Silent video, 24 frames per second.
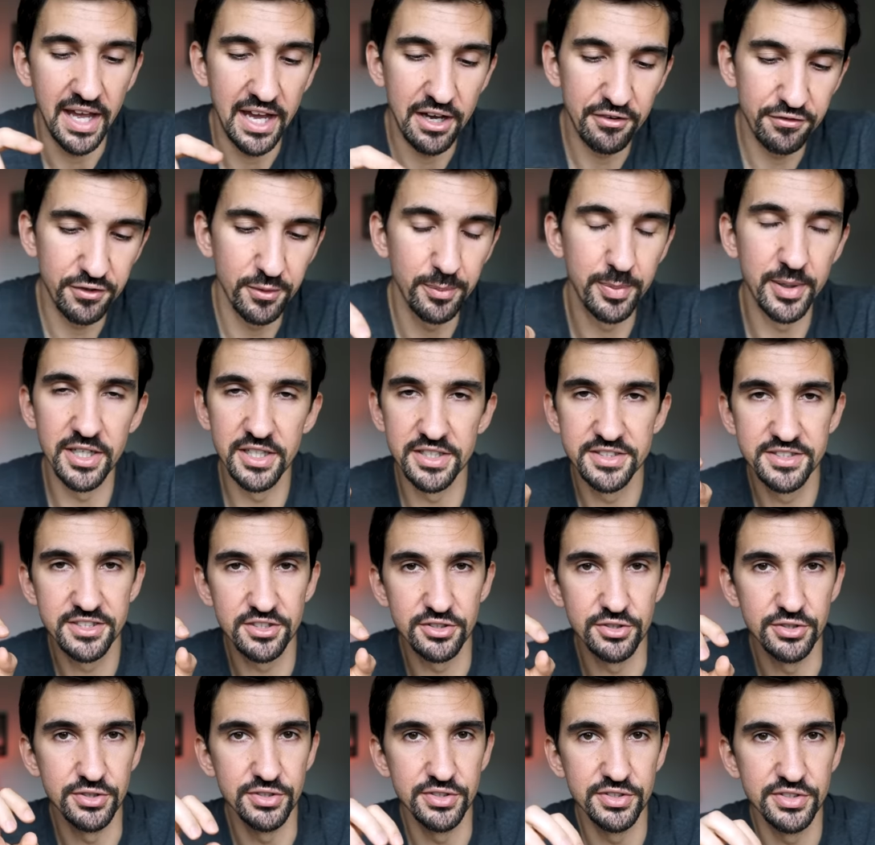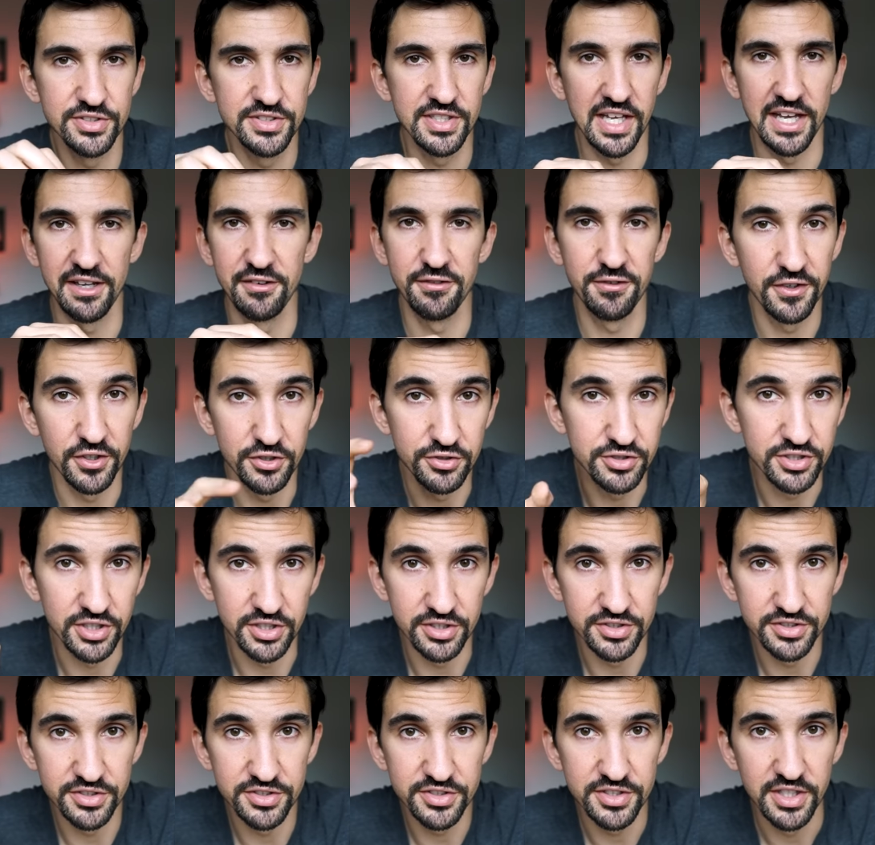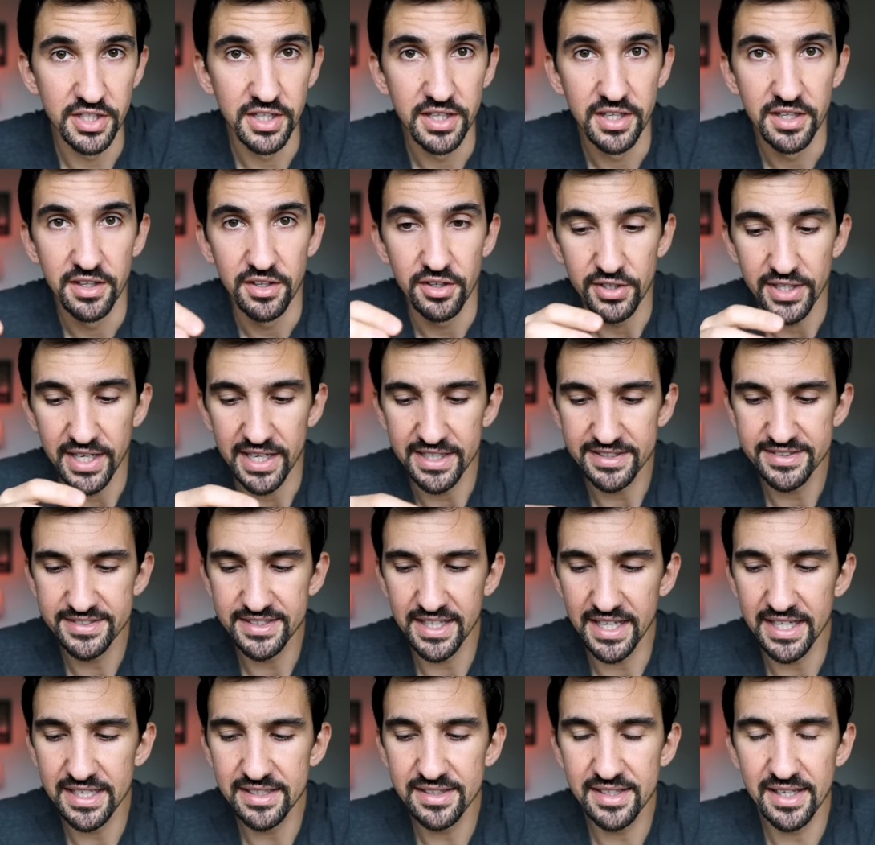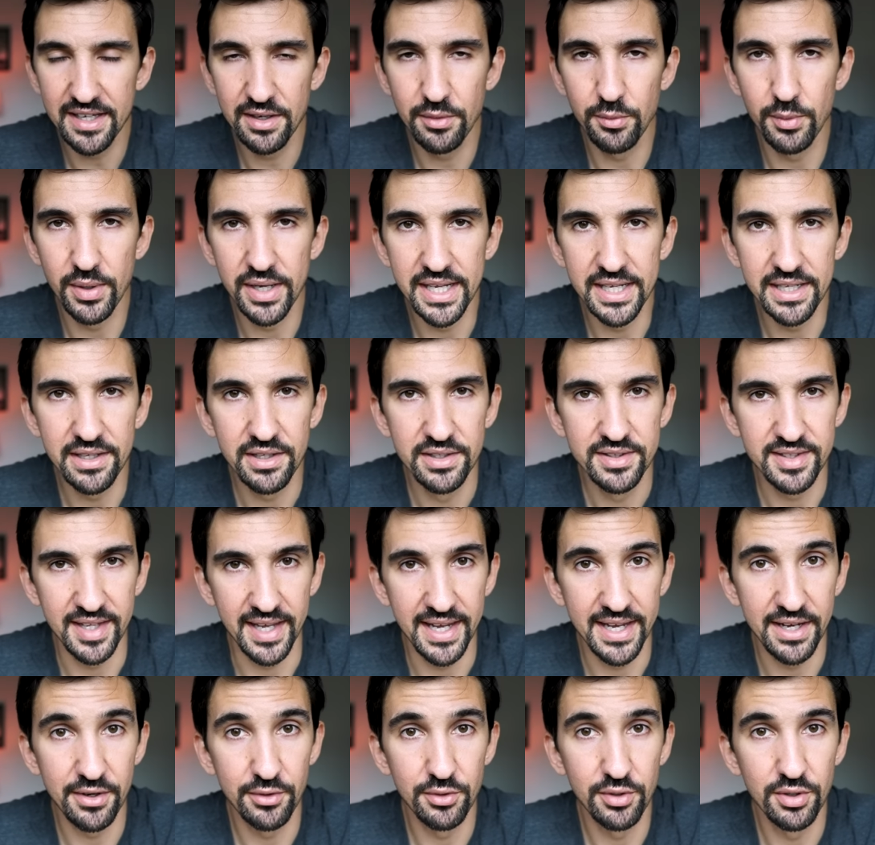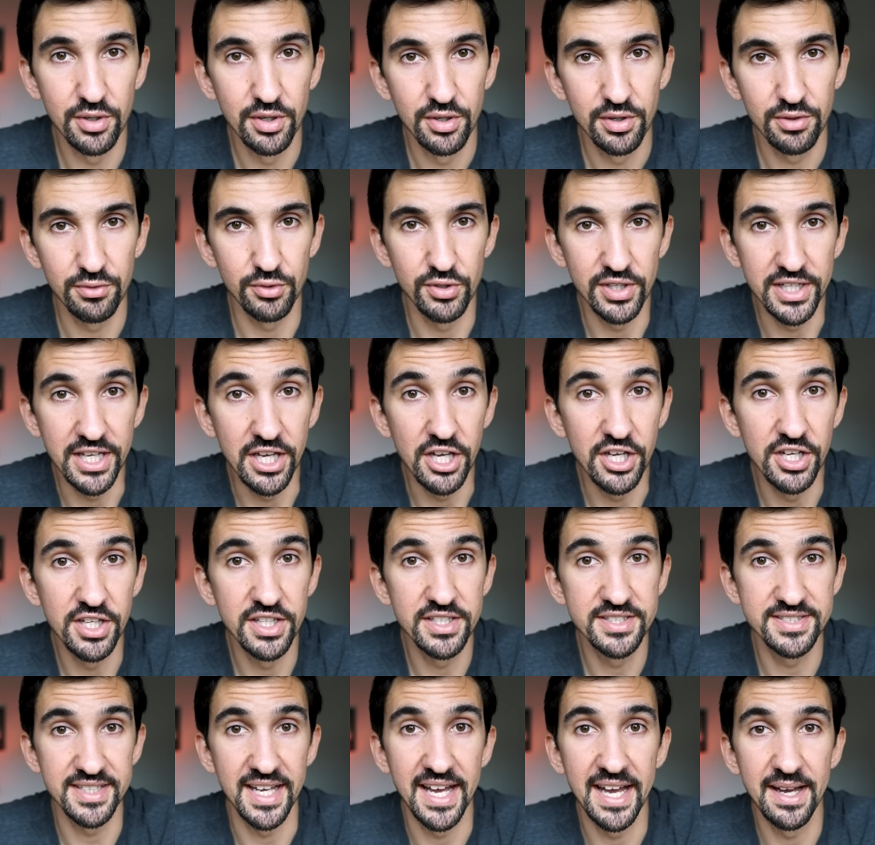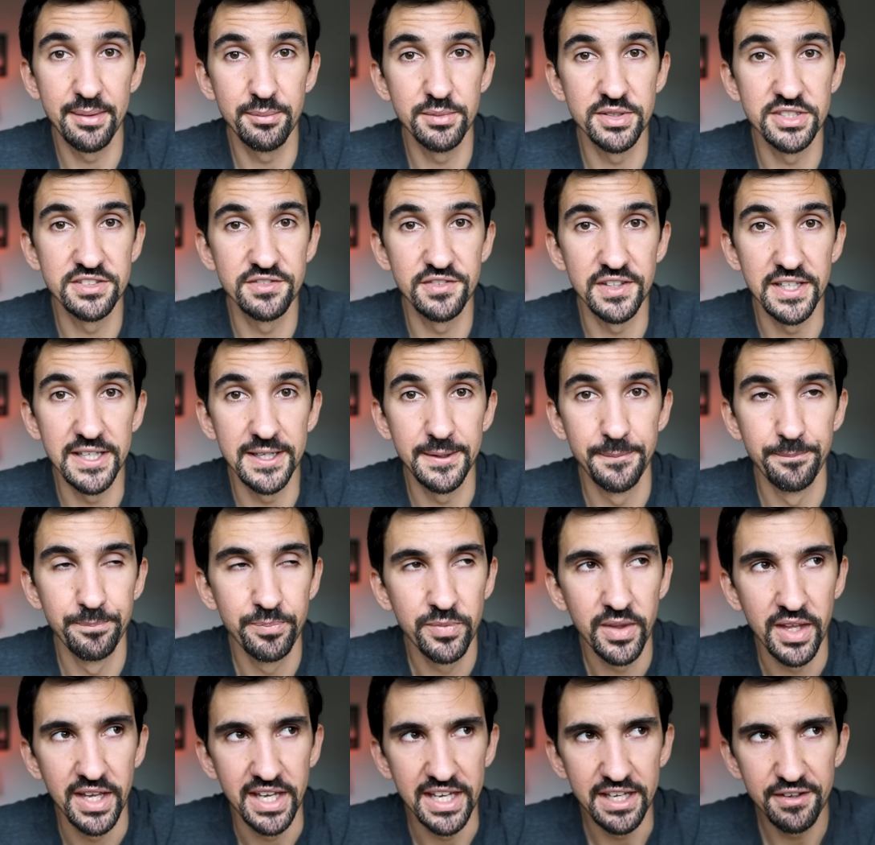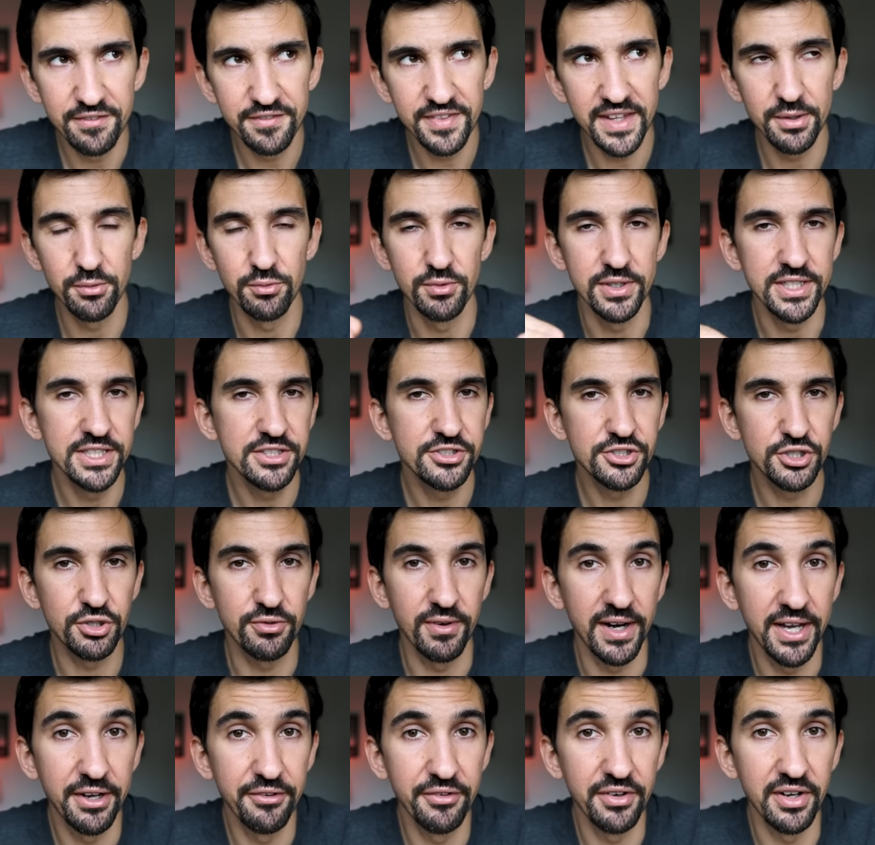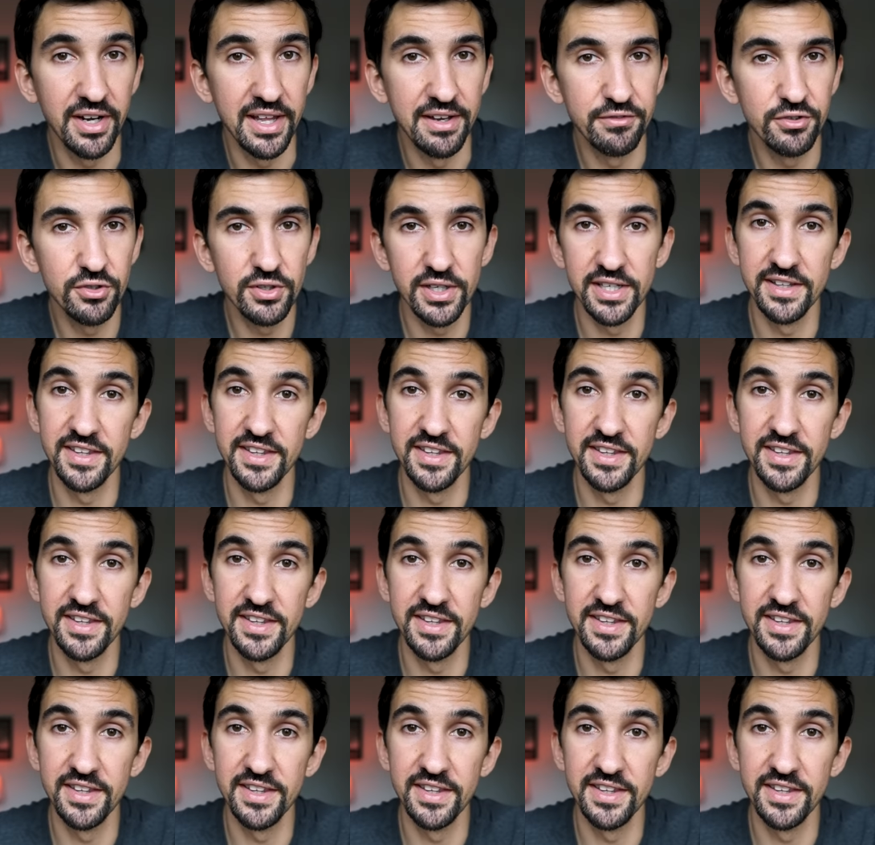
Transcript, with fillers: alpha particles, and photons cascade their way down through the Earth's atmosphere. If they reach ground level